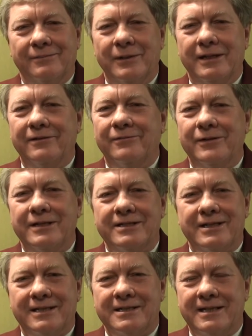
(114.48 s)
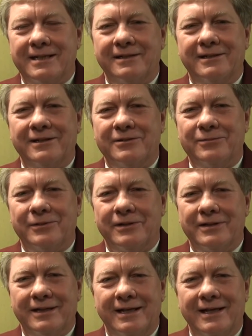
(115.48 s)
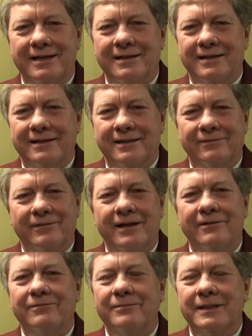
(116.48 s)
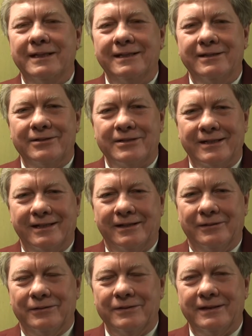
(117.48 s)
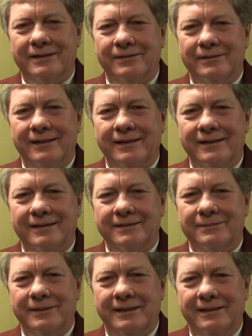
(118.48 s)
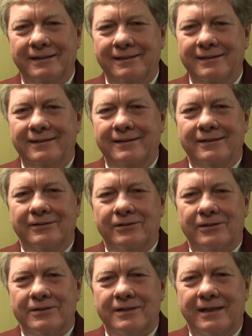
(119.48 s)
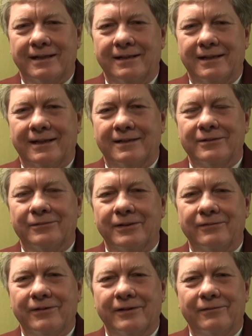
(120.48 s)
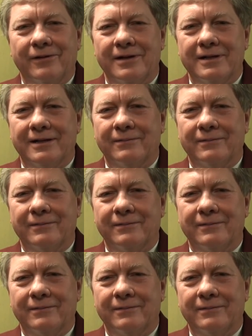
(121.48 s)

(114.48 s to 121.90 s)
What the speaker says: Many of which I stay in touch with today that have left many years ago. So it's been just a terrific run.